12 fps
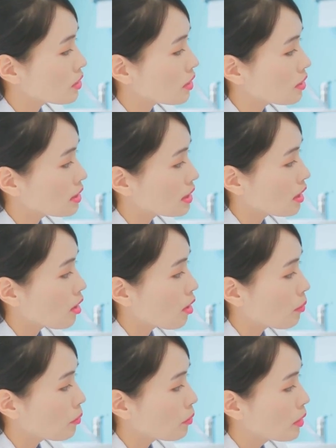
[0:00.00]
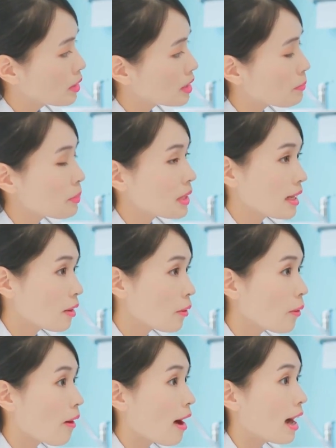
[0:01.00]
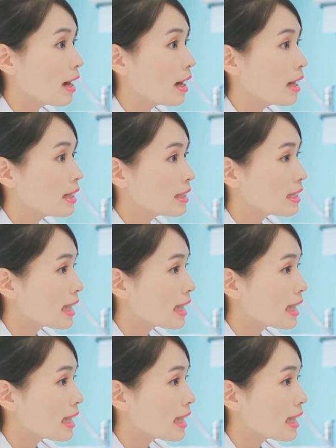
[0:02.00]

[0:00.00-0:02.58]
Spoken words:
an extensive filling, or even a root canal,